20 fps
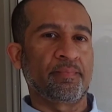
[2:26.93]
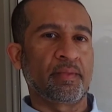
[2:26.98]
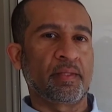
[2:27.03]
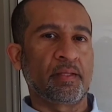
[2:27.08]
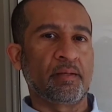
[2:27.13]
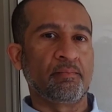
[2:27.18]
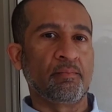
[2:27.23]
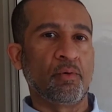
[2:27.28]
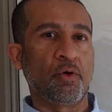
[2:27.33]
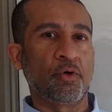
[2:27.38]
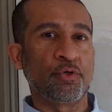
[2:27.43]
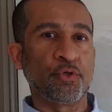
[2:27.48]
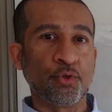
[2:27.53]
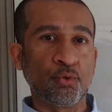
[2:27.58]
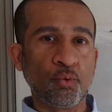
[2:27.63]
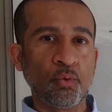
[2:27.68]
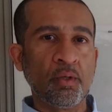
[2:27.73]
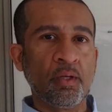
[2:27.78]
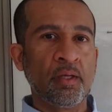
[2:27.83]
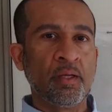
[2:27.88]

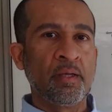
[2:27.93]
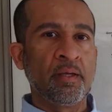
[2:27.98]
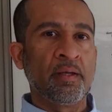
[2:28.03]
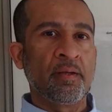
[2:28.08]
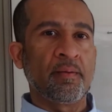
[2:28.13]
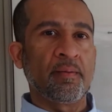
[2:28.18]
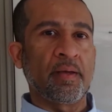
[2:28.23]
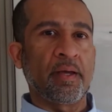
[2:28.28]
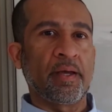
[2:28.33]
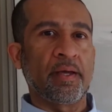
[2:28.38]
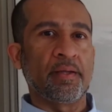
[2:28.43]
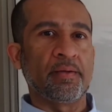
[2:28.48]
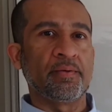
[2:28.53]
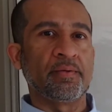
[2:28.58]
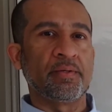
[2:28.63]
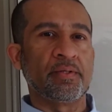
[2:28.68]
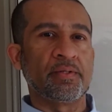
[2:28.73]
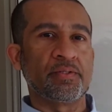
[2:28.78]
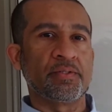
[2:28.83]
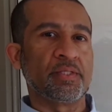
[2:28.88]
module, and
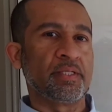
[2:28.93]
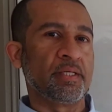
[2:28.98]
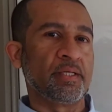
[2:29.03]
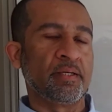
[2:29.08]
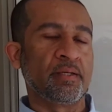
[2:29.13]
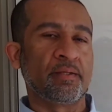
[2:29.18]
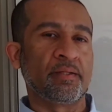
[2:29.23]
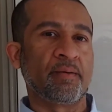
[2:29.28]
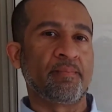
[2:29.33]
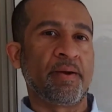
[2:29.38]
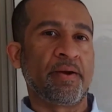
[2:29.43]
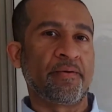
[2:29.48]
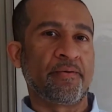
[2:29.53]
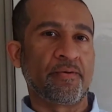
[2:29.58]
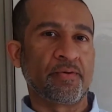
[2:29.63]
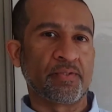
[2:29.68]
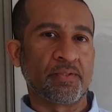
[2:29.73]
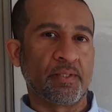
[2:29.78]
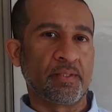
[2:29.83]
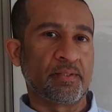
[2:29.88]
see the better
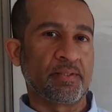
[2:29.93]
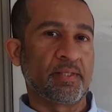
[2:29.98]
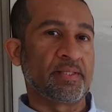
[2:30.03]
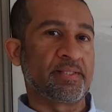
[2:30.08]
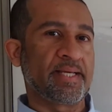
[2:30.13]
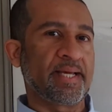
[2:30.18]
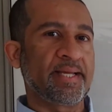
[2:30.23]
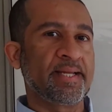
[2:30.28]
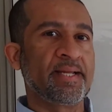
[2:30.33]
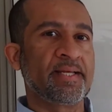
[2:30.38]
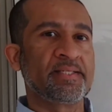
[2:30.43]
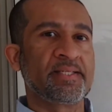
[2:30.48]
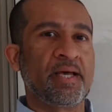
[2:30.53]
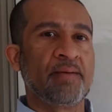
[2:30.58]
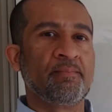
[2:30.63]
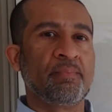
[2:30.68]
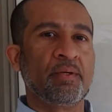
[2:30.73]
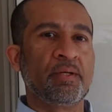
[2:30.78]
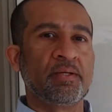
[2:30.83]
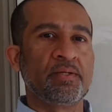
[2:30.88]
results. The second
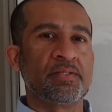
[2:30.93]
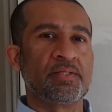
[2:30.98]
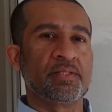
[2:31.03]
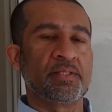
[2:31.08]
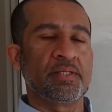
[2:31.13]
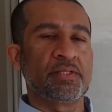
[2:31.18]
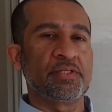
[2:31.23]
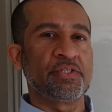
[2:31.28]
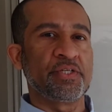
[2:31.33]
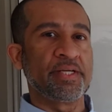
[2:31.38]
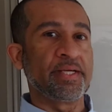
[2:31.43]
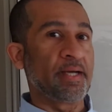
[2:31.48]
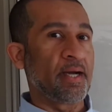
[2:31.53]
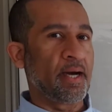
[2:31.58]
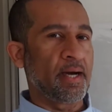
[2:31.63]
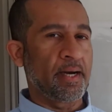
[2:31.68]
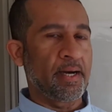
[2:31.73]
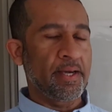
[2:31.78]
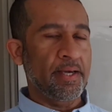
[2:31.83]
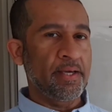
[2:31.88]
example is
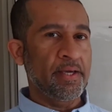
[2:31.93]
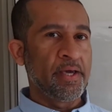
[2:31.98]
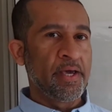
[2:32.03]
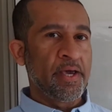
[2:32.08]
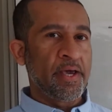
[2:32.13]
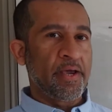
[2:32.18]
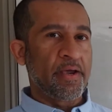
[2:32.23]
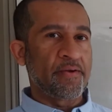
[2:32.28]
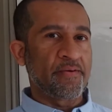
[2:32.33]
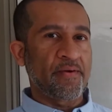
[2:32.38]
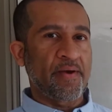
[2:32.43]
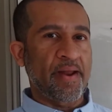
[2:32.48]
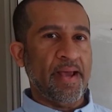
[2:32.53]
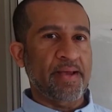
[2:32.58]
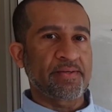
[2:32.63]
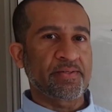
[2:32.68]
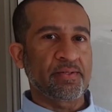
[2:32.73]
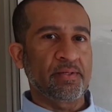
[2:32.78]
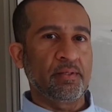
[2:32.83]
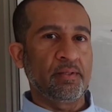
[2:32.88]
Shanghai
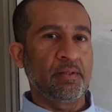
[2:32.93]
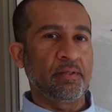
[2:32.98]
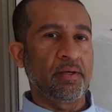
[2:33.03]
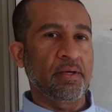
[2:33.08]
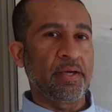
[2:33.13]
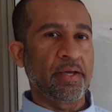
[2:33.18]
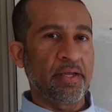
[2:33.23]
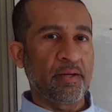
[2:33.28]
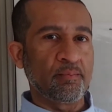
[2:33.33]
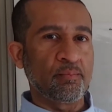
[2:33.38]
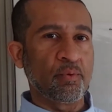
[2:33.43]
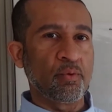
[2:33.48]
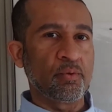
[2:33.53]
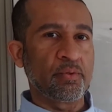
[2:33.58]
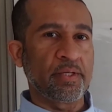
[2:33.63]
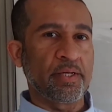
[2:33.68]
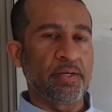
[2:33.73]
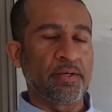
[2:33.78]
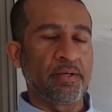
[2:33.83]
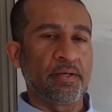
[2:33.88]
International Airport
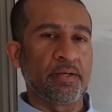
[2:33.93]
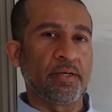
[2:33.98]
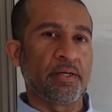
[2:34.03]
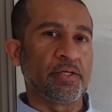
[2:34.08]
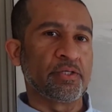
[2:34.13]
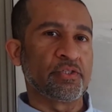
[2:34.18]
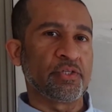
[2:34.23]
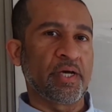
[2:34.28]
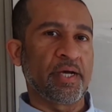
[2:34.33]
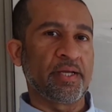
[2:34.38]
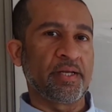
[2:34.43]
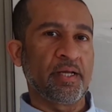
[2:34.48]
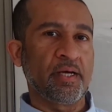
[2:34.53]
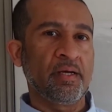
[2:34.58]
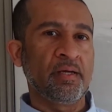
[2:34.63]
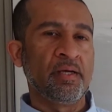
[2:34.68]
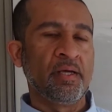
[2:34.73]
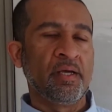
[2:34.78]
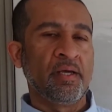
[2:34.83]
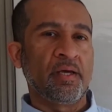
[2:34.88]
in China,
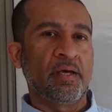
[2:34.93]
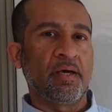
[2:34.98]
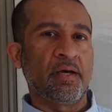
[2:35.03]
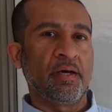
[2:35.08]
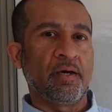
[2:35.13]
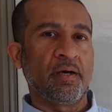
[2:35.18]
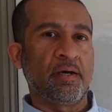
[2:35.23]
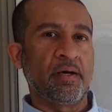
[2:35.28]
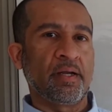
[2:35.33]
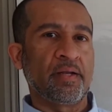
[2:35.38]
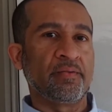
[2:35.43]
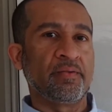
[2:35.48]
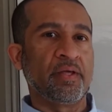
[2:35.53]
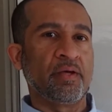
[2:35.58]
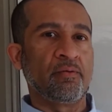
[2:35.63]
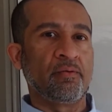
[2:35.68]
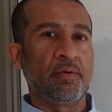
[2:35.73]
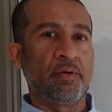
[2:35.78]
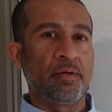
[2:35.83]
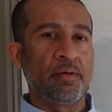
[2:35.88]
and there
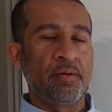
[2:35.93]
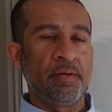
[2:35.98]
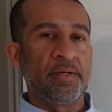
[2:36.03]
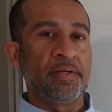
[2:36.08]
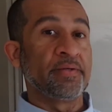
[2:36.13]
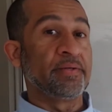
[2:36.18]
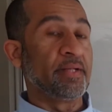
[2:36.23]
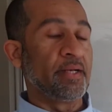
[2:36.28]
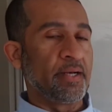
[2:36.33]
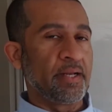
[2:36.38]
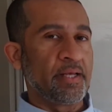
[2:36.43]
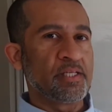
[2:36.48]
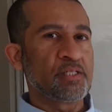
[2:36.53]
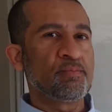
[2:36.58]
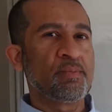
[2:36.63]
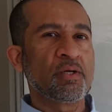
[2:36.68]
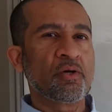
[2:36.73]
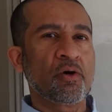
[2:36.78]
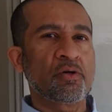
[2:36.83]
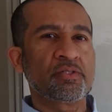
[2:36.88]
were delays
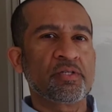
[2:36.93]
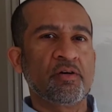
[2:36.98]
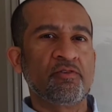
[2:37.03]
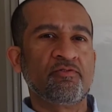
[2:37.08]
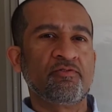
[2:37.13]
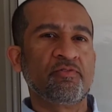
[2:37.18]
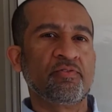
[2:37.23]
because of